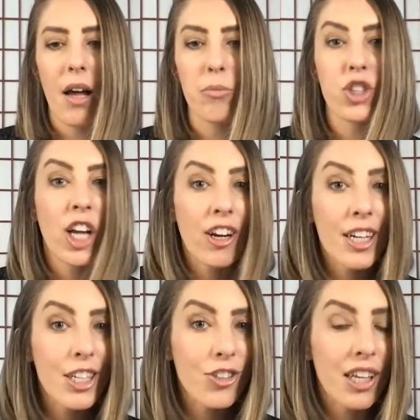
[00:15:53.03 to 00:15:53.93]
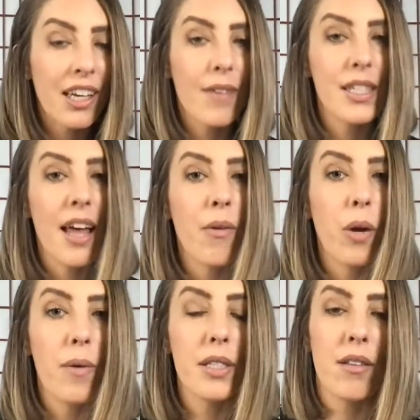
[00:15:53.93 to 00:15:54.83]
Cherish, like I've said,
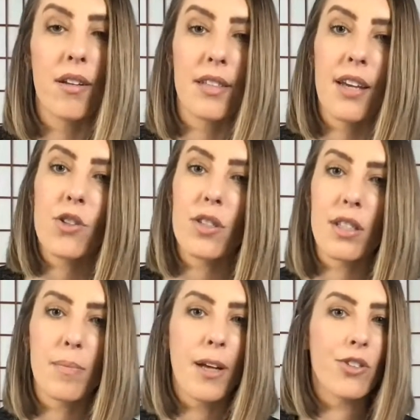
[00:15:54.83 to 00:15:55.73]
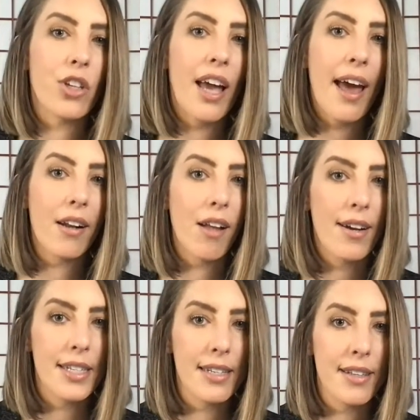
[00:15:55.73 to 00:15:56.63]
when I was in Los Angeles, especially, I had a
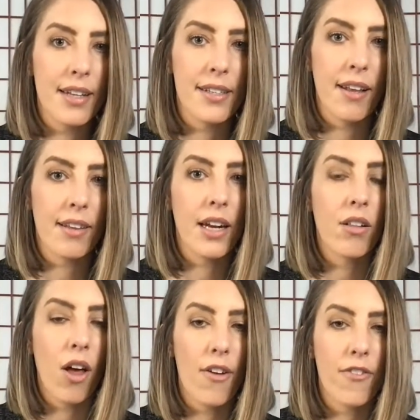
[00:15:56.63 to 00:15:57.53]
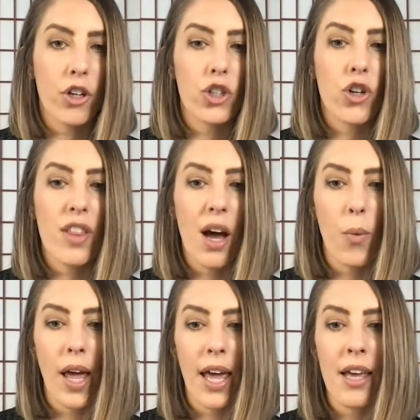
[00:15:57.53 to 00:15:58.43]
lot of success selling a lot of furniture that
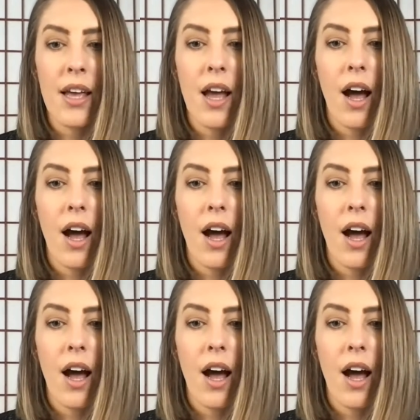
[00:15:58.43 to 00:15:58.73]
way.